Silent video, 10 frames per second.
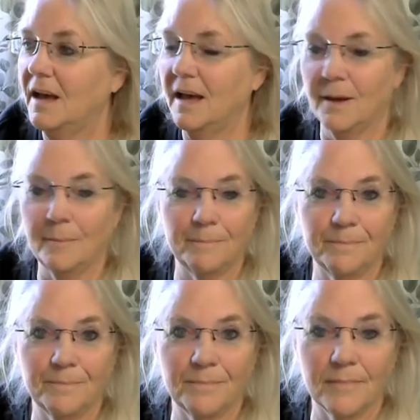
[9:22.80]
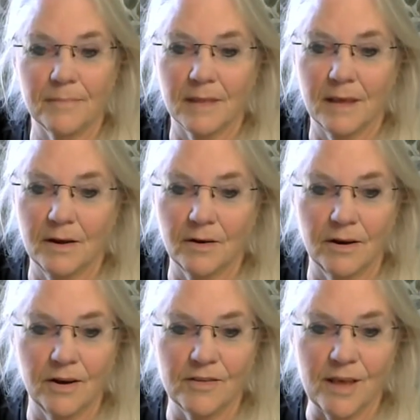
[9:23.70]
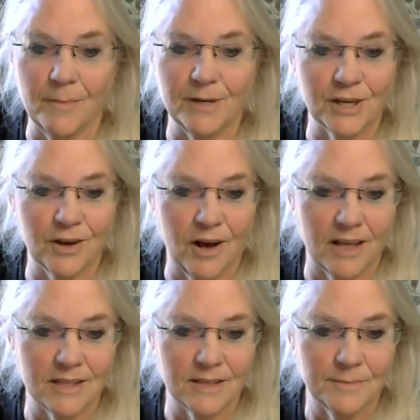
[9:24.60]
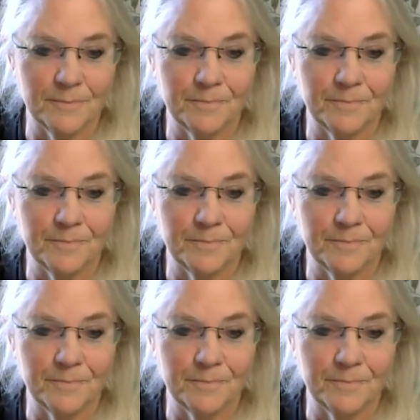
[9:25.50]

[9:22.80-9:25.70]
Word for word: um here here's how much it costs